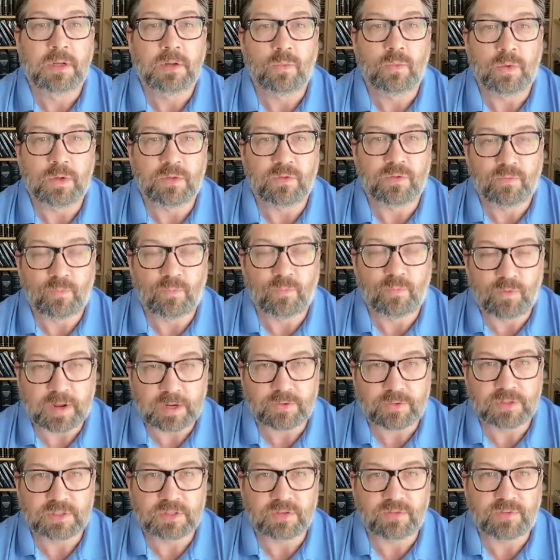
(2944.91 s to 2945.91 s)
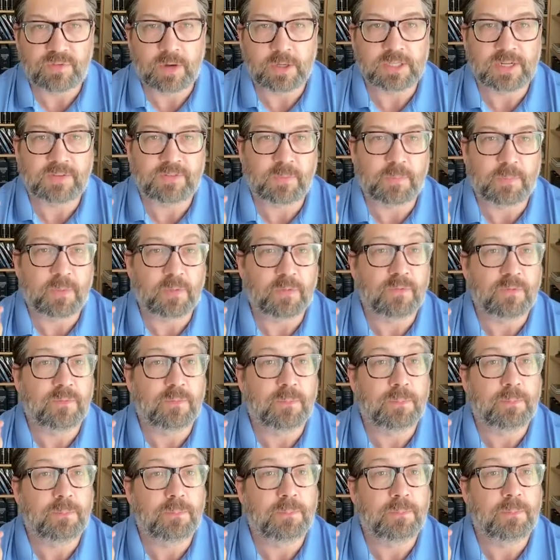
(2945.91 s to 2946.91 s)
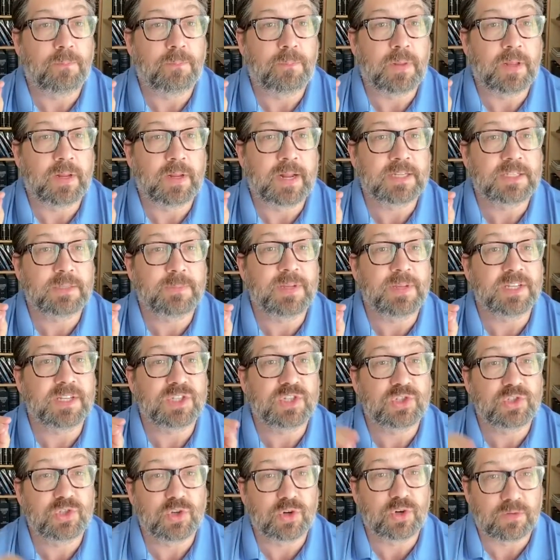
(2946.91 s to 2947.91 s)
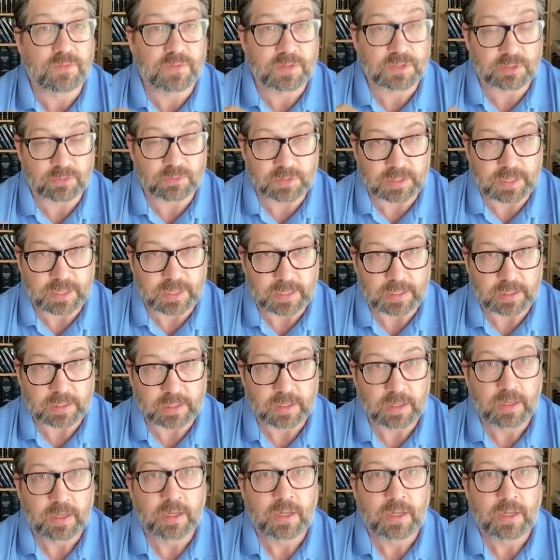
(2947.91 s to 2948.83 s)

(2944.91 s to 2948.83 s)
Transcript: With Veterans Affairs, it has to be a service-related.